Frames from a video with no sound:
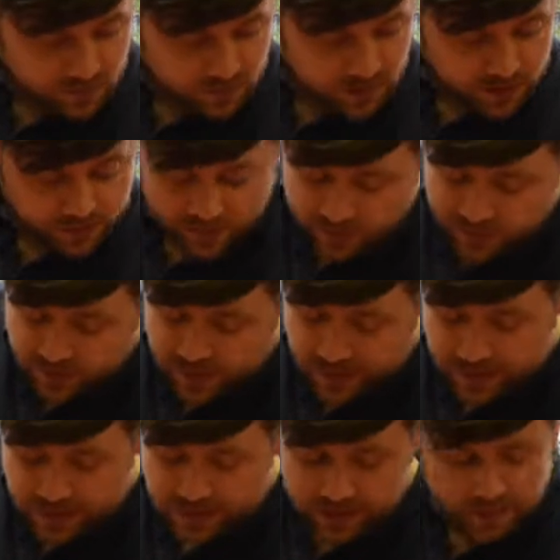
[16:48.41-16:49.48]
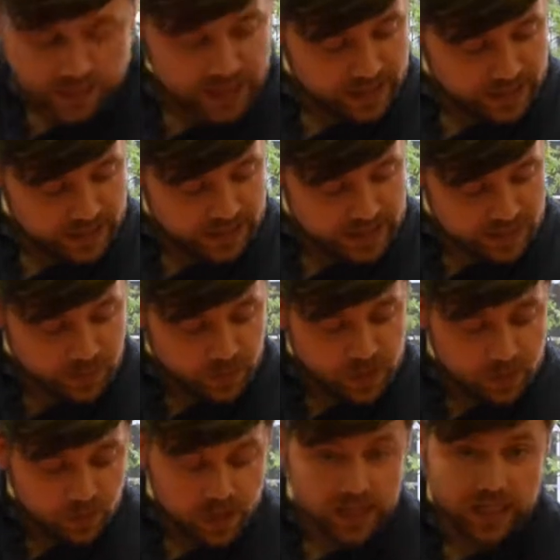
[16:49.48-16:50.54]
rather for the meeting is
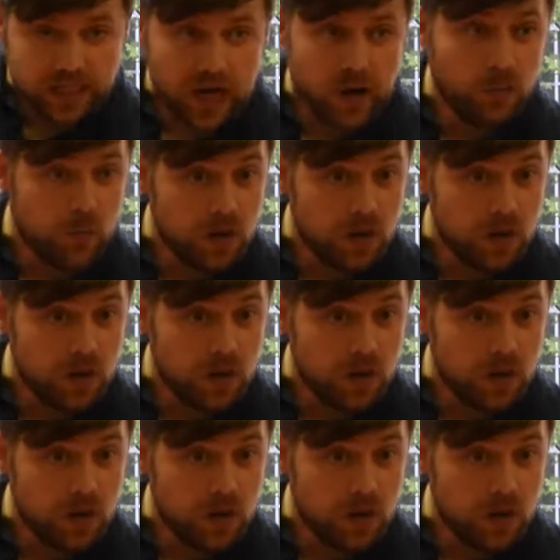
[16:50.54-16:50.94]
Britain breaking up?